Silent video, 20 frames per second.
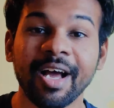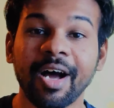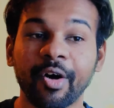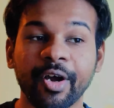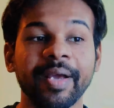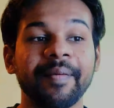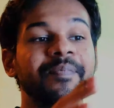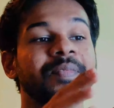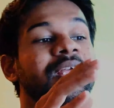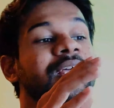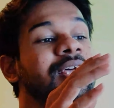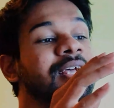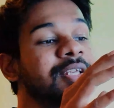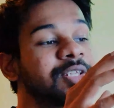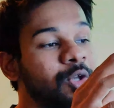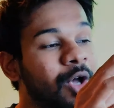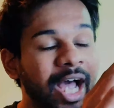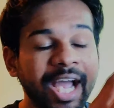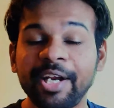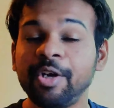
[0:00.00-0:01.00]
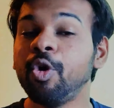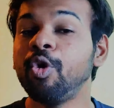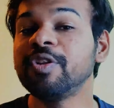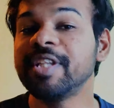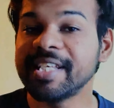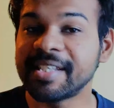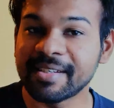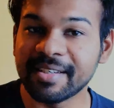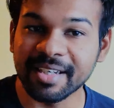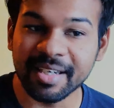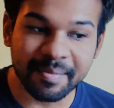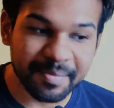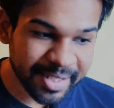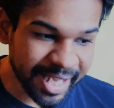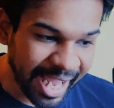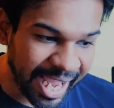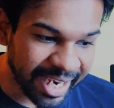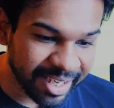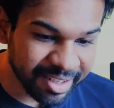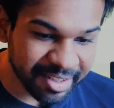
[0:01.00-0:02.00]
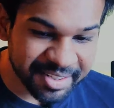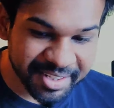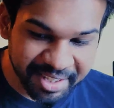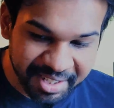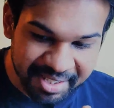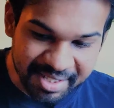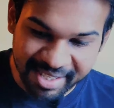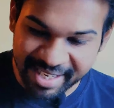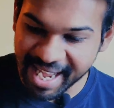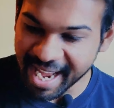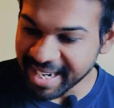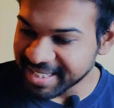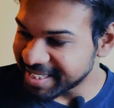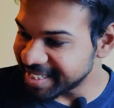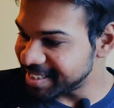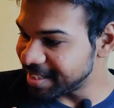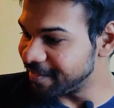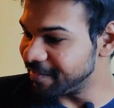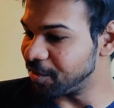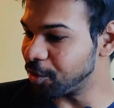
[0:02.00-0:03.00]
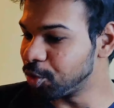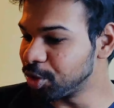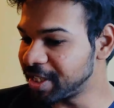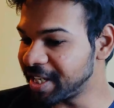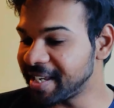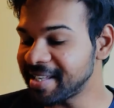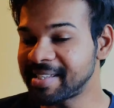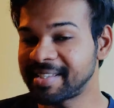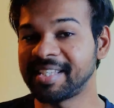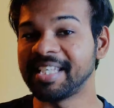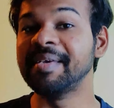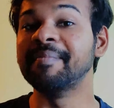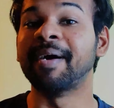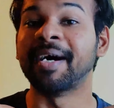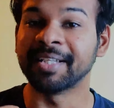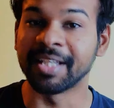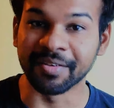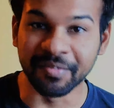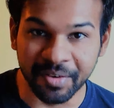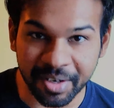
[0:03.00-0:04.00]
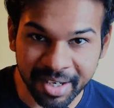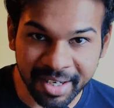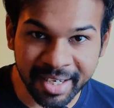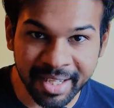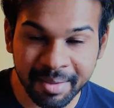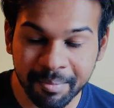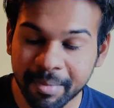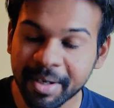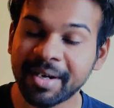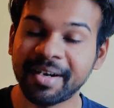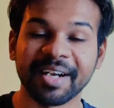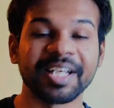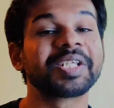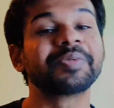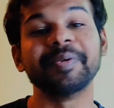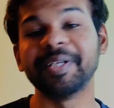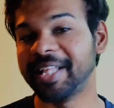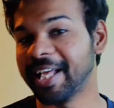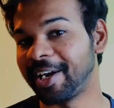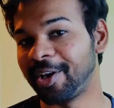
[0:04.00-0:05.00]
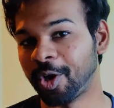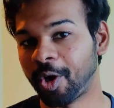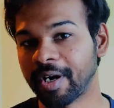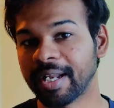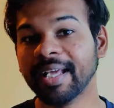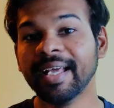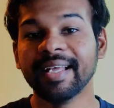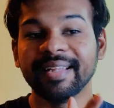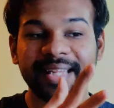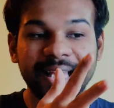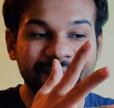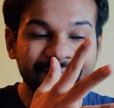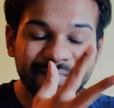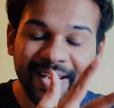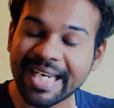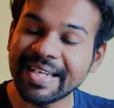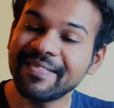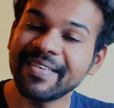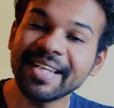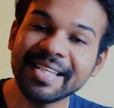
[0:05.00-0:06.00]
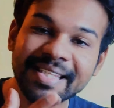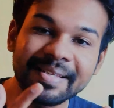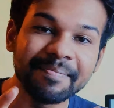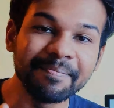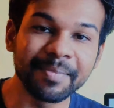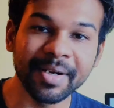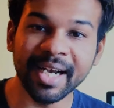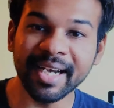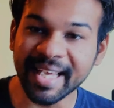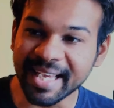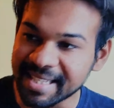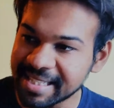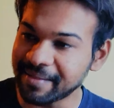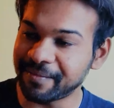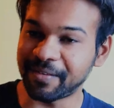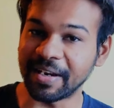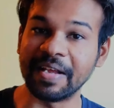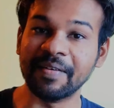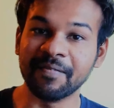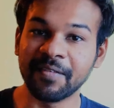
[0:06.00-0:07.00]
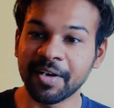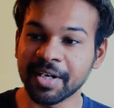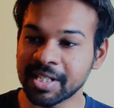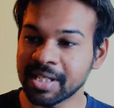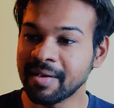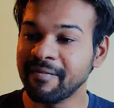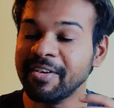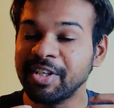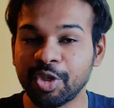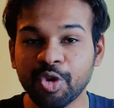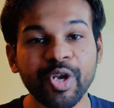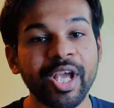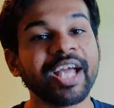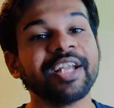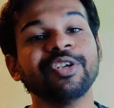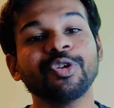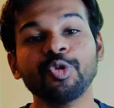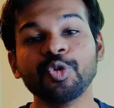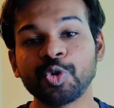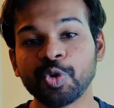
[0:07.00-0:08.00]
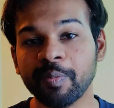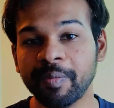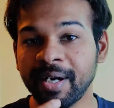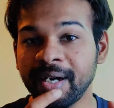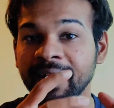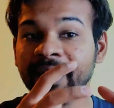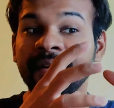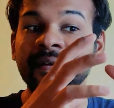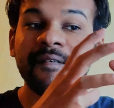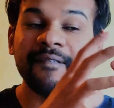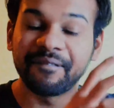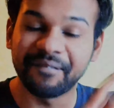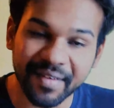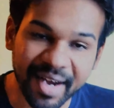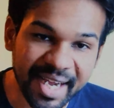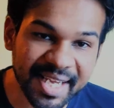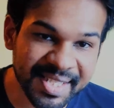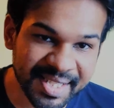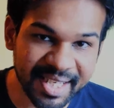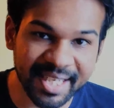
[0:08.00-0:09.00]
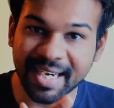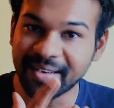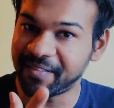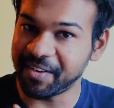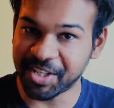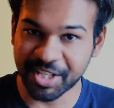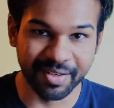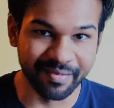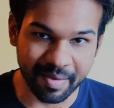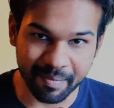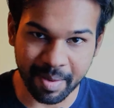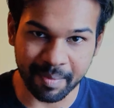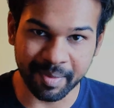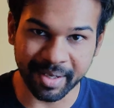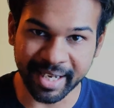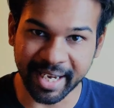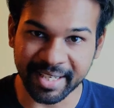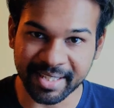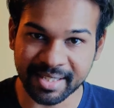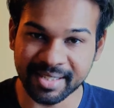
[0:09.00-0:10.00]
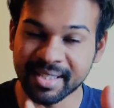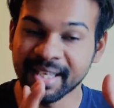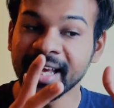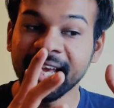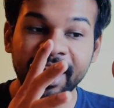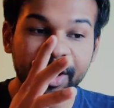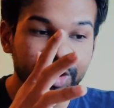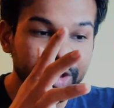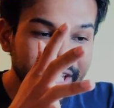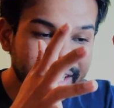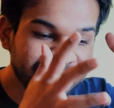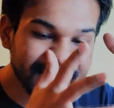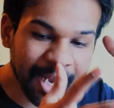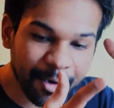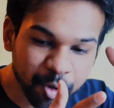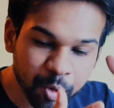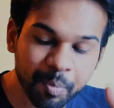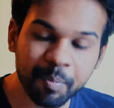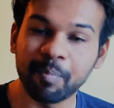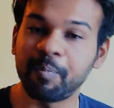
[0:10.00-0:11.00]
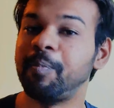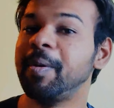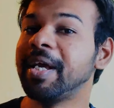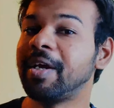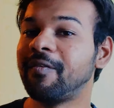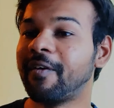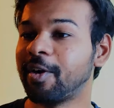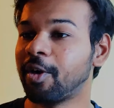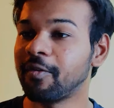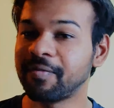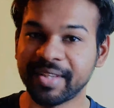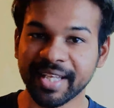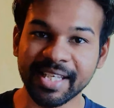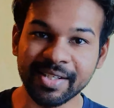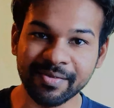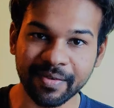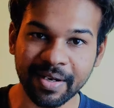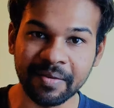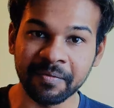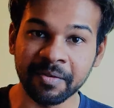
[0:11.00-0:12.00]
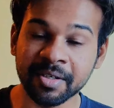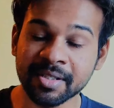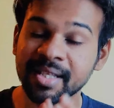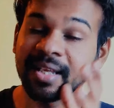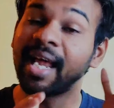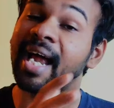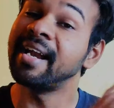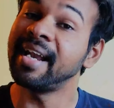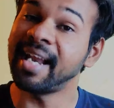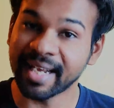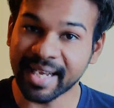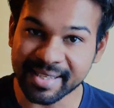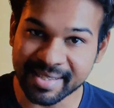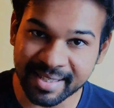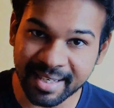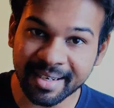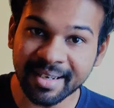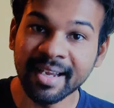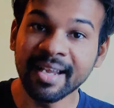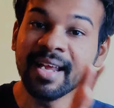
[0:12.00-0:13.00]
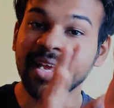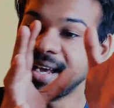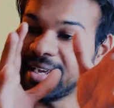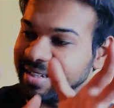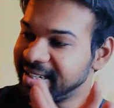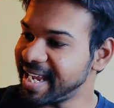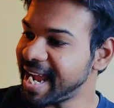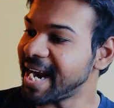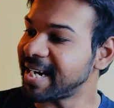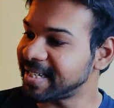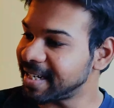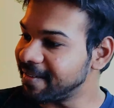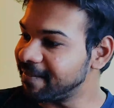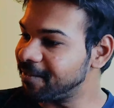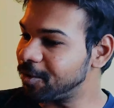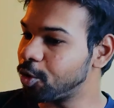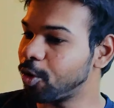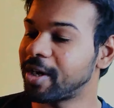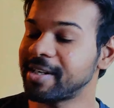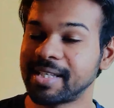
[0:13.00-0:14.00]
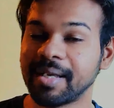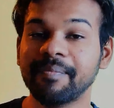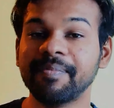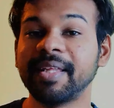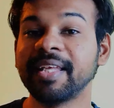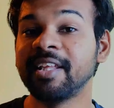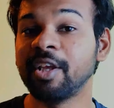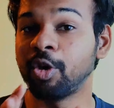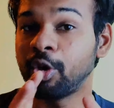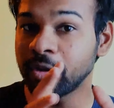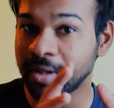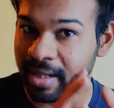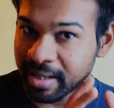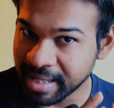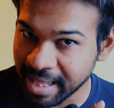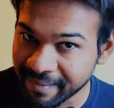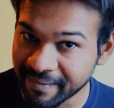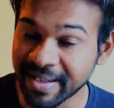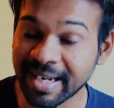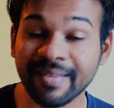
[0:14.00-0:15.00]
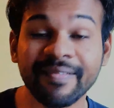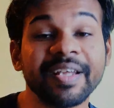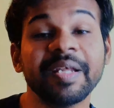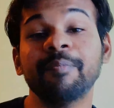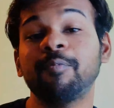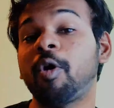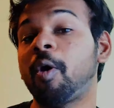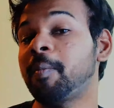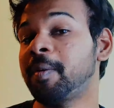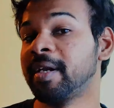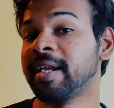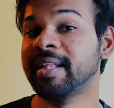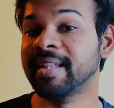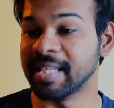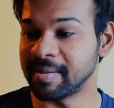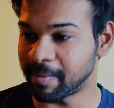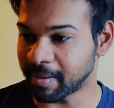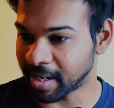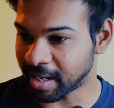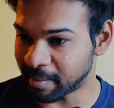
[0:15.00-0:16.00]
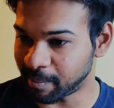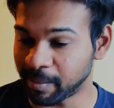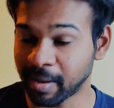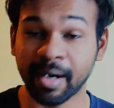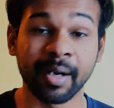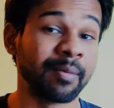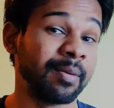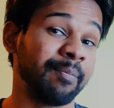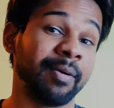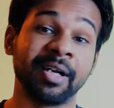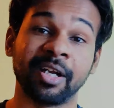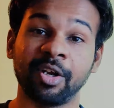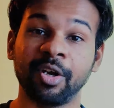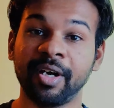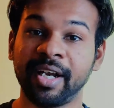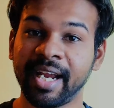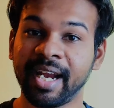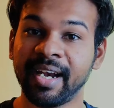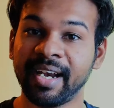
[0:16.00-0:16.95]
Okay, so I know these terms AngularJS, React.js, and Vue.js seem otherworldly, but trust me, they're not. They're very, very simple and easy frameworks which you can use to build faster and efficient web applications. You just have to pick one of these frameworks. And like I said, React and Vue are something, they're very, very popular in this particular day